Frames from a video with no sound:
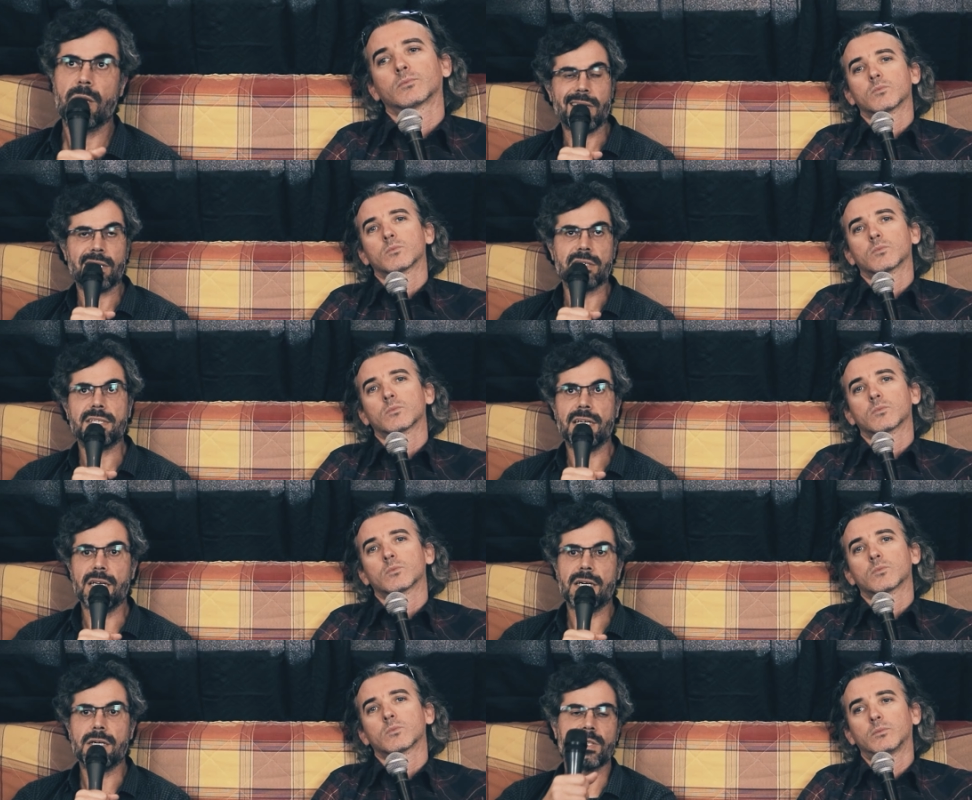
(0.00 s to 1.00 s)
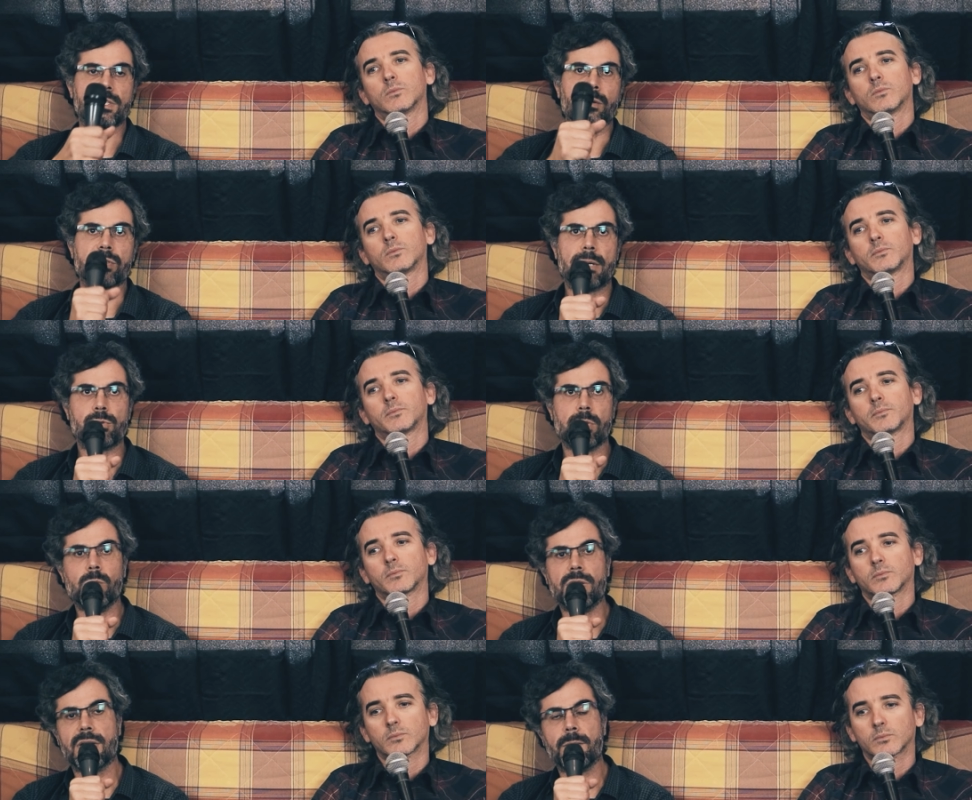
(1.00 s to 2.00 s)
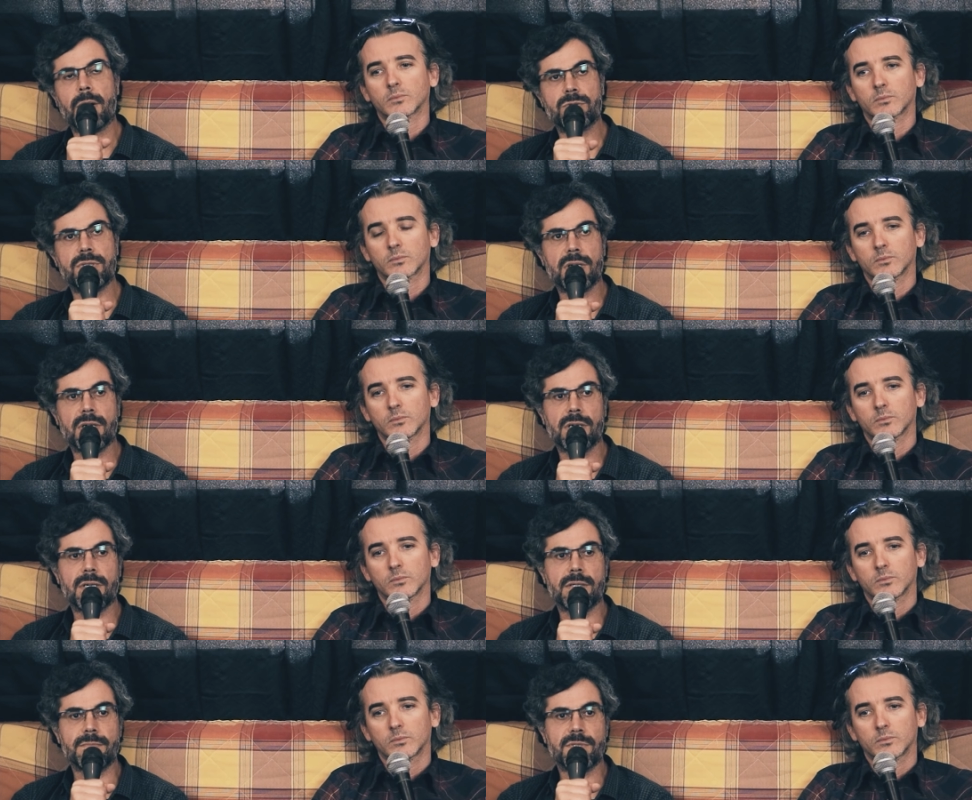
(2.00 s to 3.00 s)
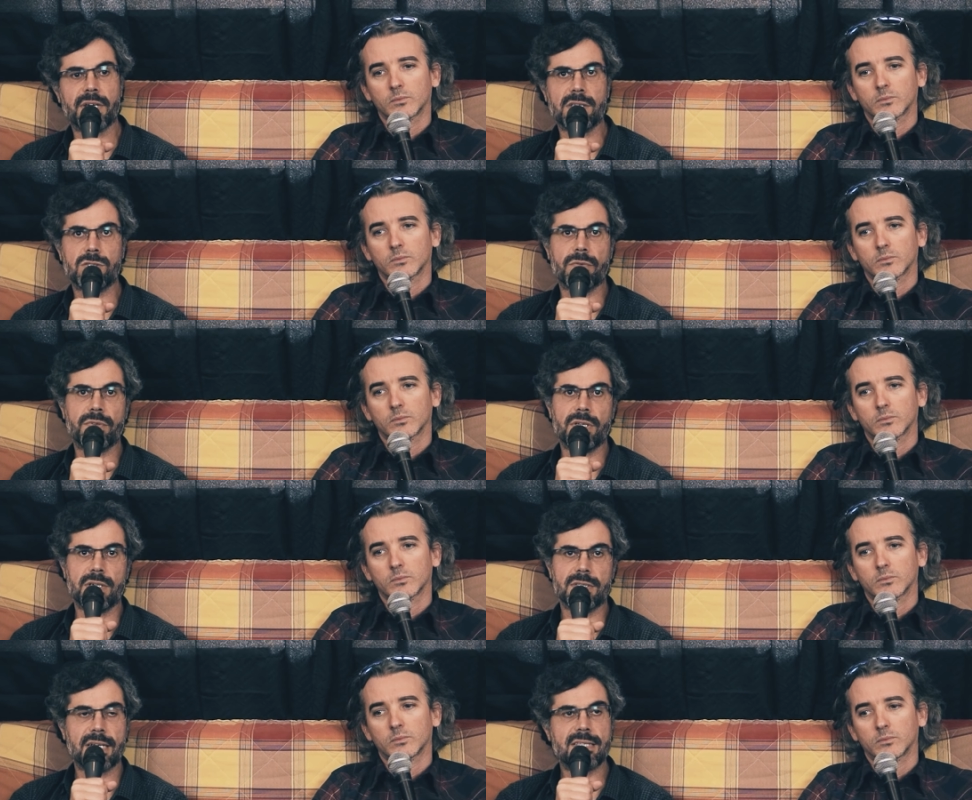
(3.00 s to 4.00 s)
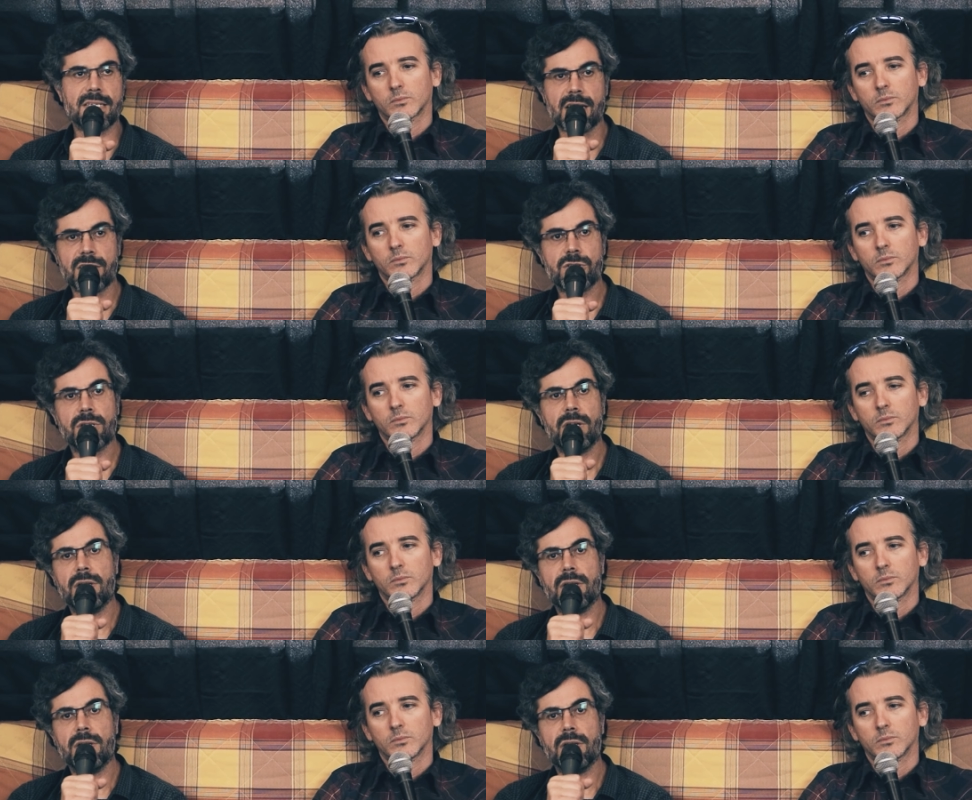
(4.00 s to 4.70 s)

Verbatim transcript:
Speaker 1: In Antilia, a conceptual work about the um, tales of the Setsi Dutch,